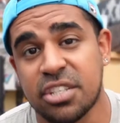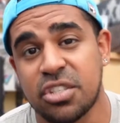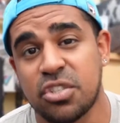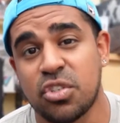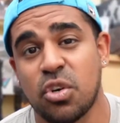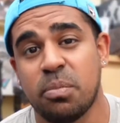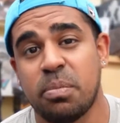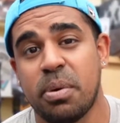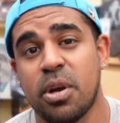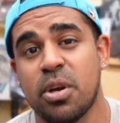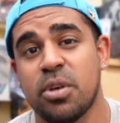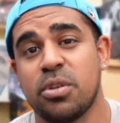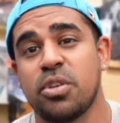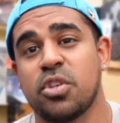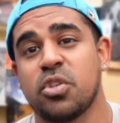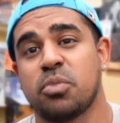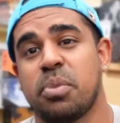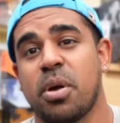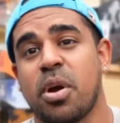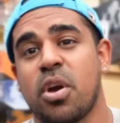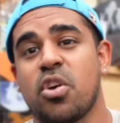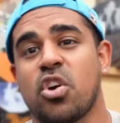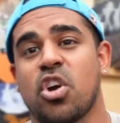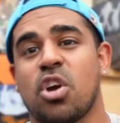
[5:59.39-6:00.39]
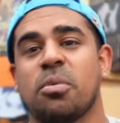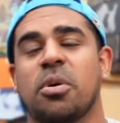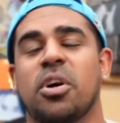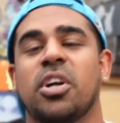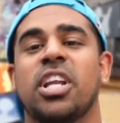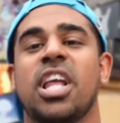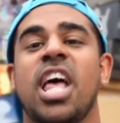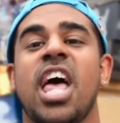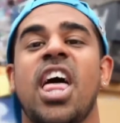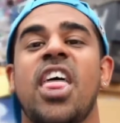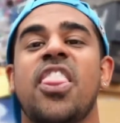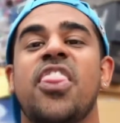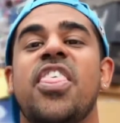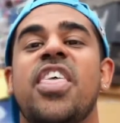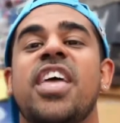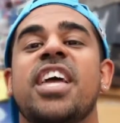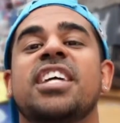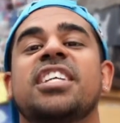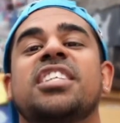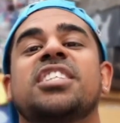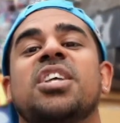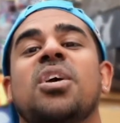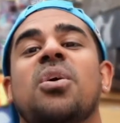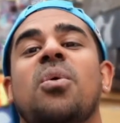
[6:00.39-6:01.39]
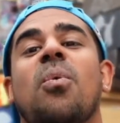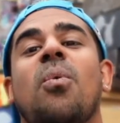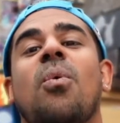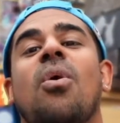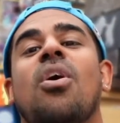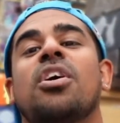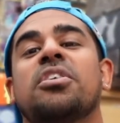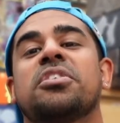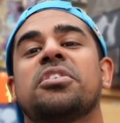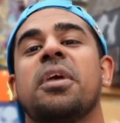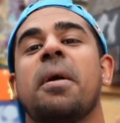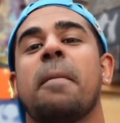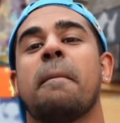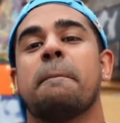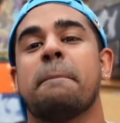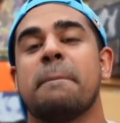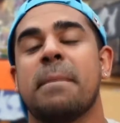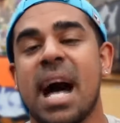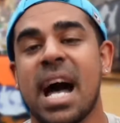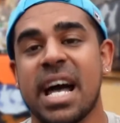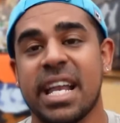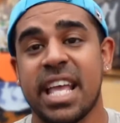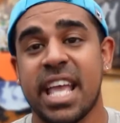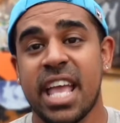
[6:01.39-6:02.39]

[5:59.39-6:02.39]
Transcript: to your opponent's Pokemon. This was mad.